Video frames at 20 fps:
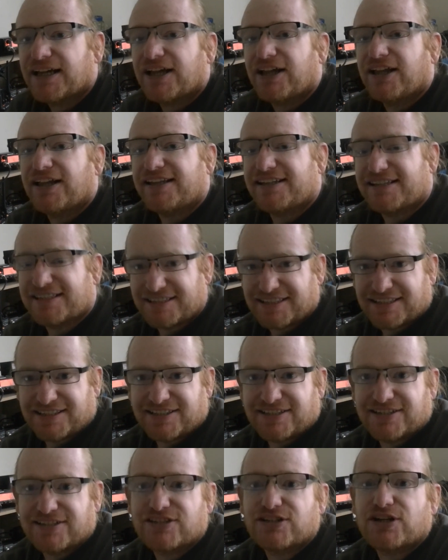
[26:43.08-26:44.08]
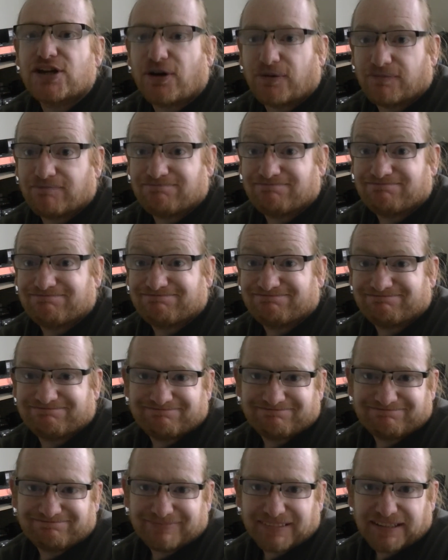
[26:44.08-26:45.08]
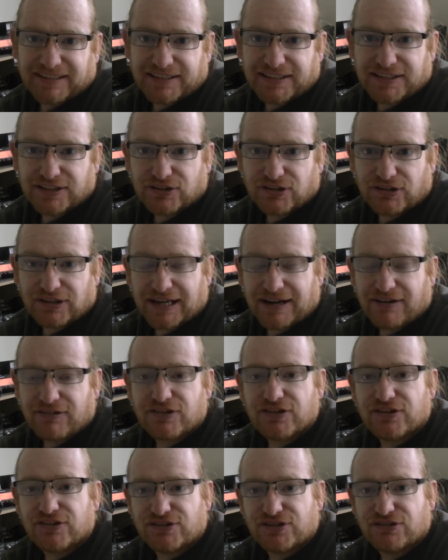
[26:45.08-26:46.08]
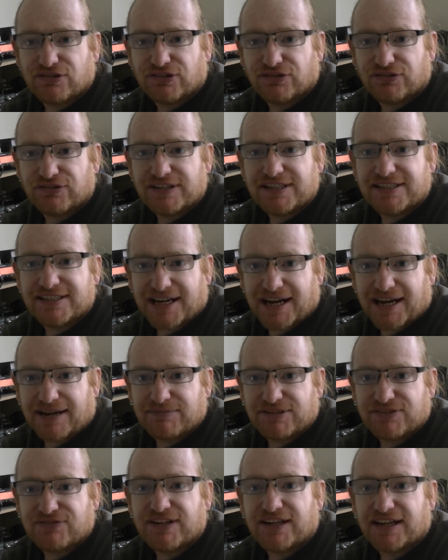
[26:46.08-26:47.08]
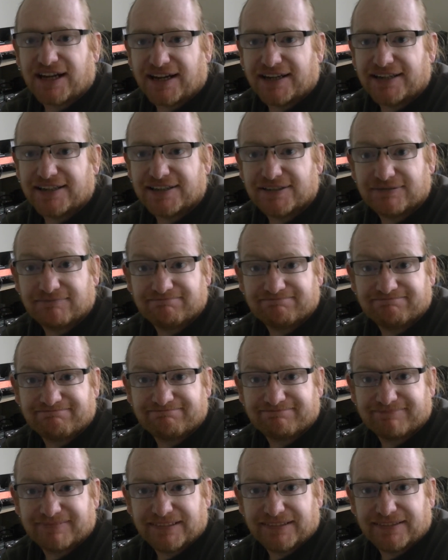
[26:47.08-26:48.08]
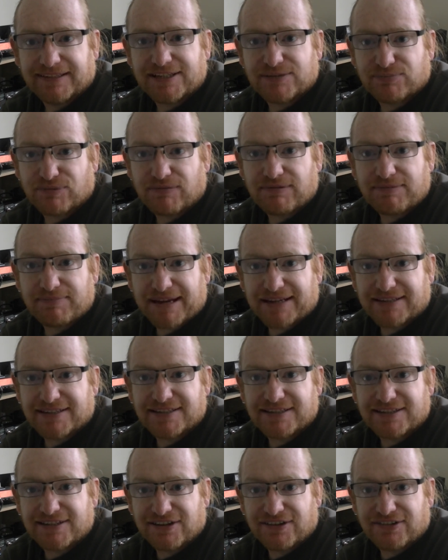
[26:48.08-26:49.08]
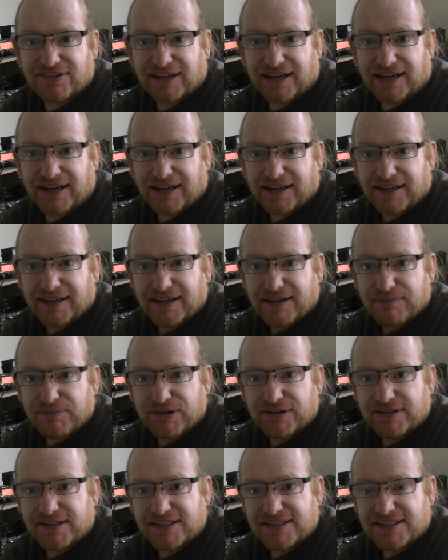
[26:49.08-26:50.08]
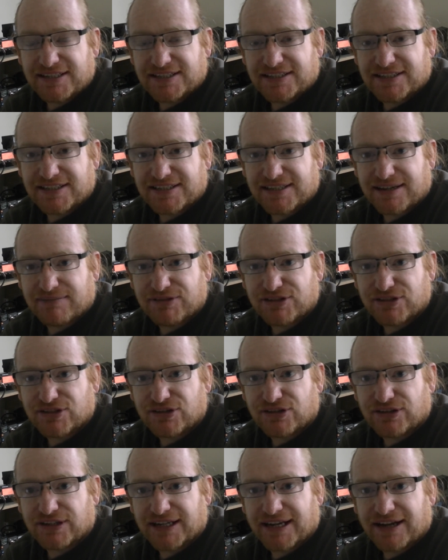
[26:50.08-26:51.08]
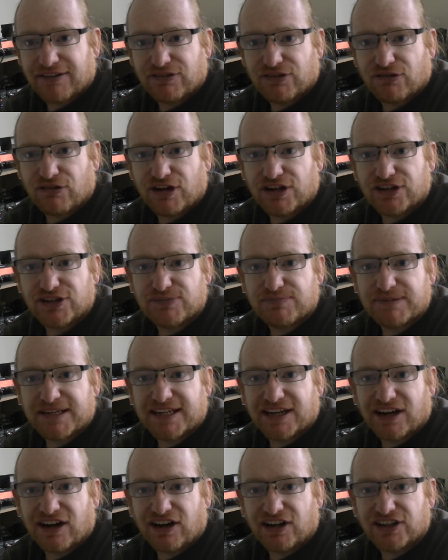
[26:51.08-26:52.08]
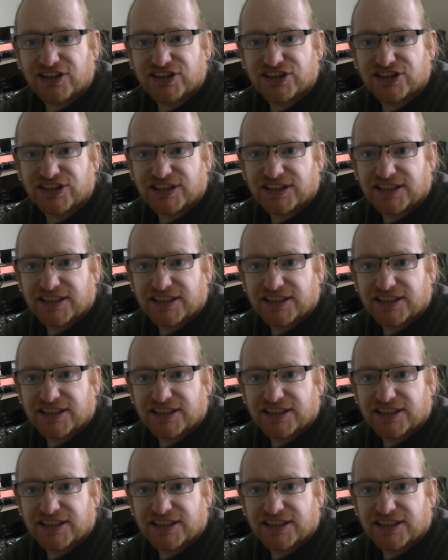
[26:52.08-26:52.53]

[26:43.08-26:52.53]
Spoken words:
In this instance, no. You can call out another 2 or 3 times if you like. That's probably better to do that. But in this instance I'm just calling out the once because